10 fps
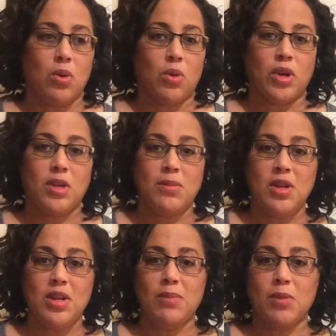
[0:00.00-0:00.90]
or a
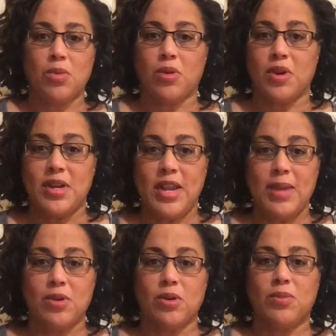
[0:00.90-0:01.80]
community member or a
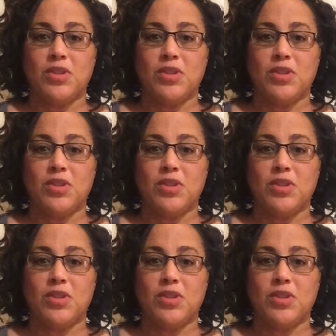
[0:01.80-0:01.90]
neighbor,